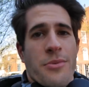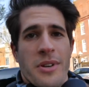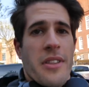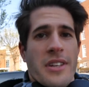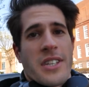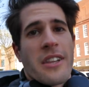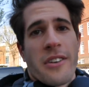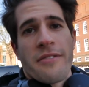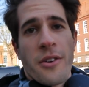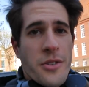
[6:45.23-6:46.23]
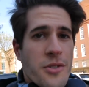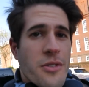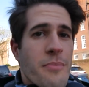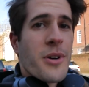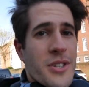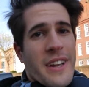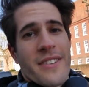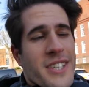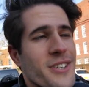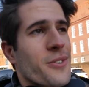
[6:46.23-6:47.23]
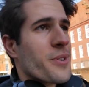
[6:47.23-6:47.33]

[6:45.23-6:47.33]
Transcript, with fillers: it's one of the things I look forward to the most every single